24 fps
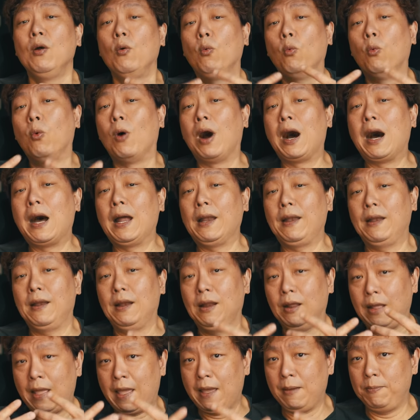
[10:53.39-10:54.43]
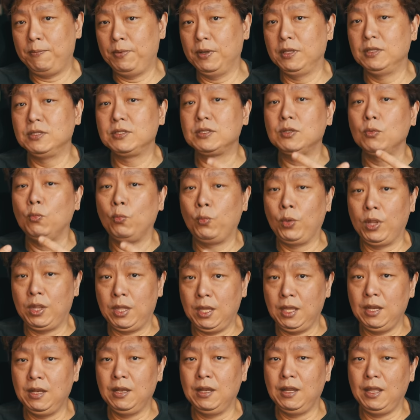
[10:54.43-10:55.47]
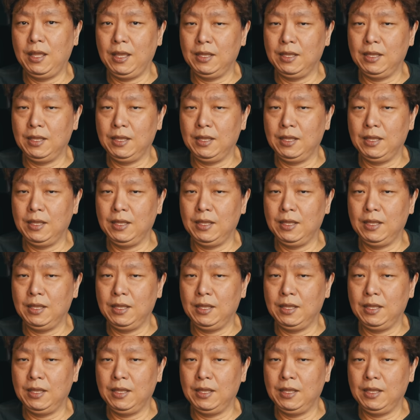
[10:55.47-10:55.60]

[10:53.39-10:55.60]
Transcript: what happens within